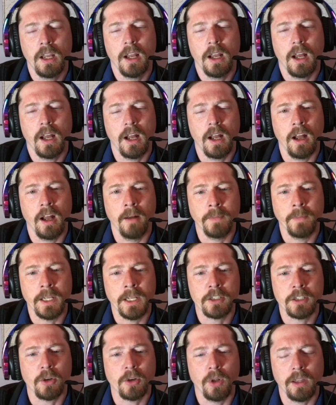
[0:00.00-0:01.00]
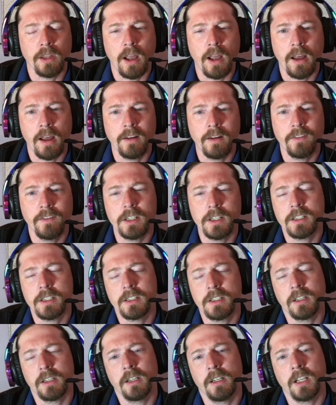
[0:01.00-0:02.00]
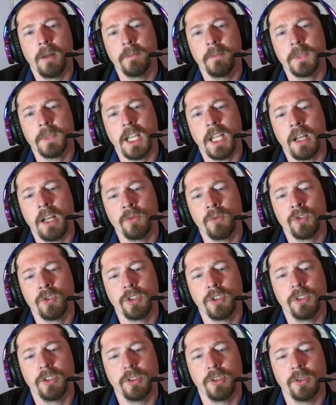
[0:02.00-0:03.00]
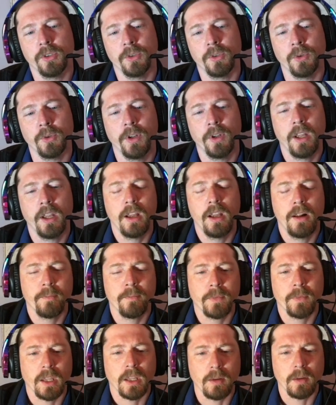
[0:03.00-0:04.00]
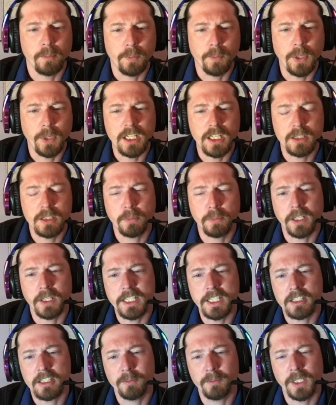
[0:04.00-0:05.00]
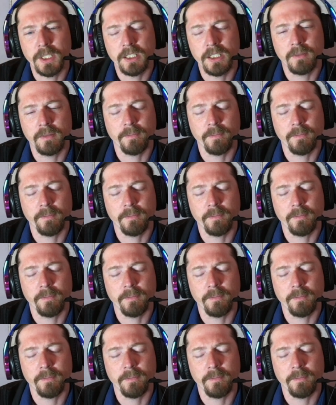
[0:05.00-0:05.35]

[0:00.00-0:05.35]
And so a lot of this is going to come down to piece placement,